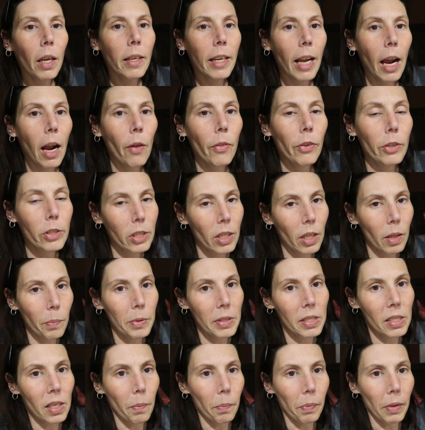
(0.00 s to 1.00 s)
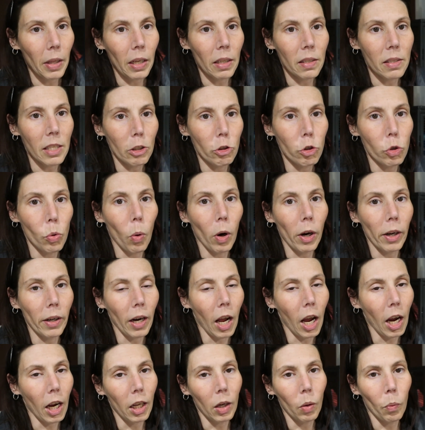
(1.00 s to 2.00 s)
Now there's going to be some things that you are
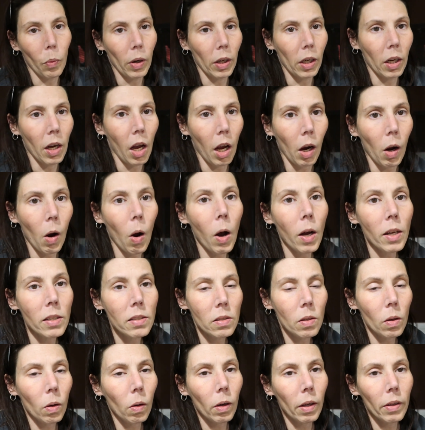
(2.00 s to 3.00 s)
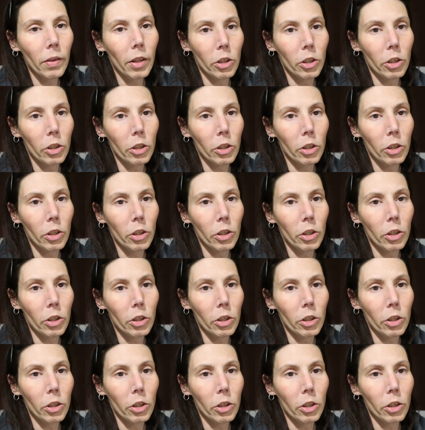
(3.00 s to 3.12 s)
not going to want to cut cost on,